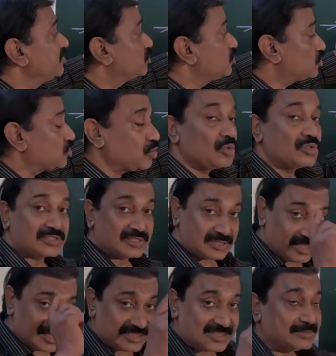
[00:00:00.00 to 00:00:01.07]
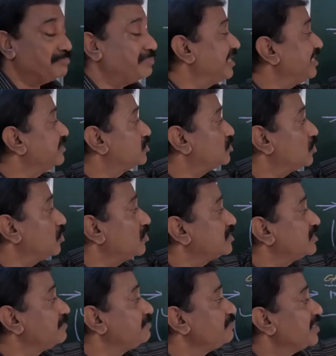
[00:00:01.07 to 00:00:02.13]
strokes, that is brain
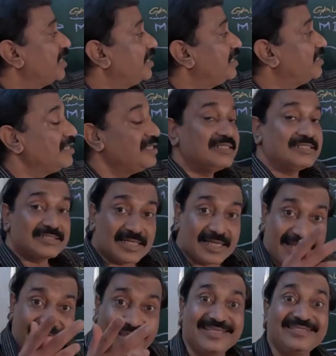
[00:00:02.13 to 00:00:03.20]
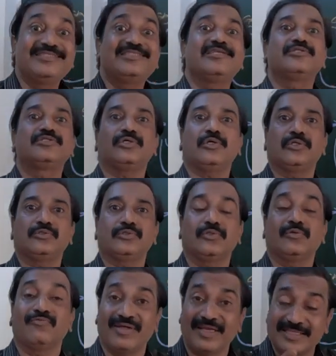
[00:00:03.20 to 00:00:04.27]
strokes, and cancers also.
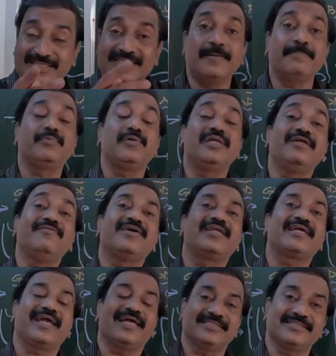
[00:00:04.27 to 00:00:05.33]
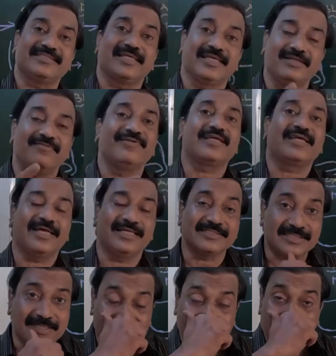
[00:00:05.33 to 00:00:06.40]
For example, liver cancer,
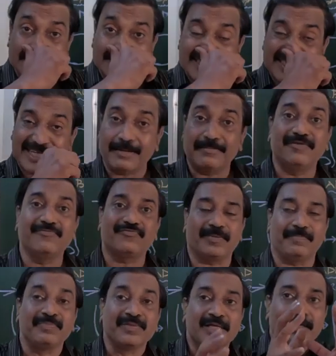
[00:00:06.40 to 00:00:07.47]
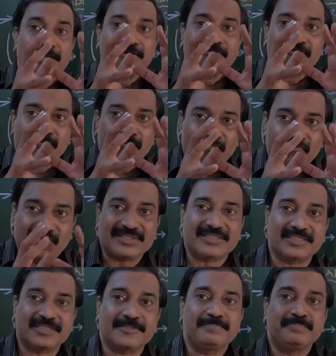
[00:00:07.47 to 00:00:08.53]
where is it coming from?
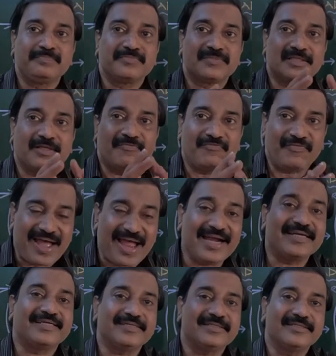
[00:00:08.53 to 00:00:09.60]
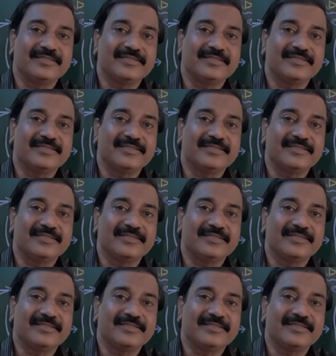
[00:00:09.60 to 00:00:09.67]
First, the fat